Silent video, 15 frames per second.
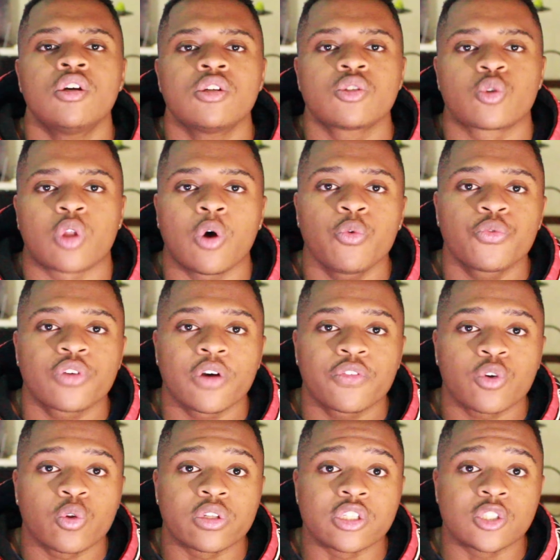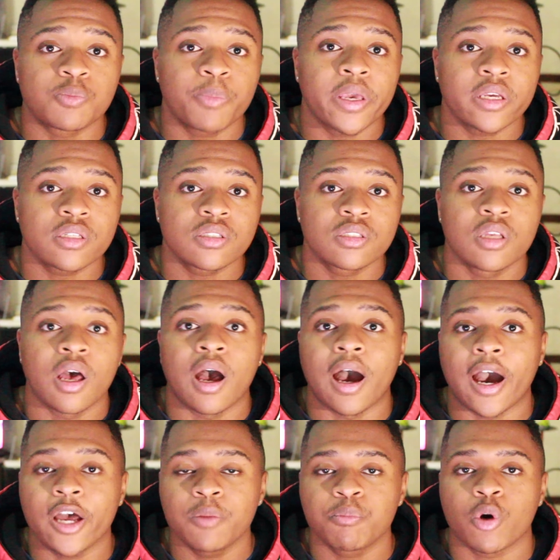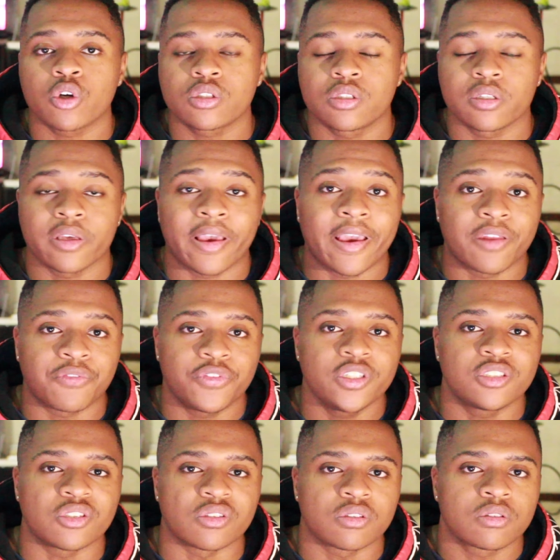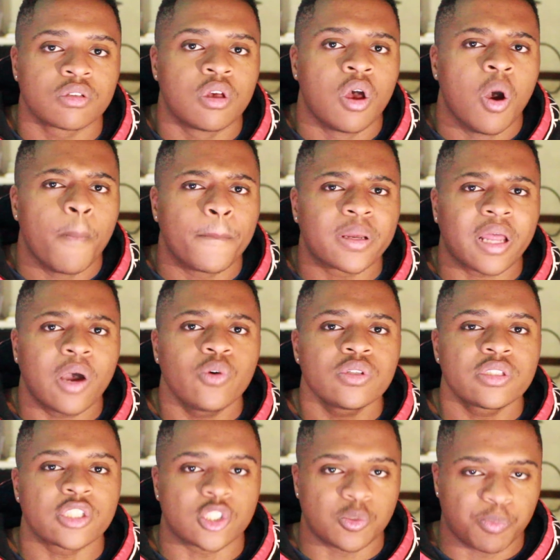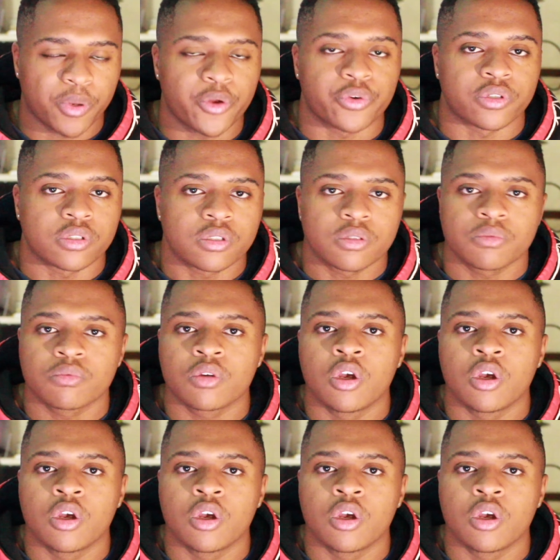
So now we've covered all the specs, unboxing, and features. But how was the experience?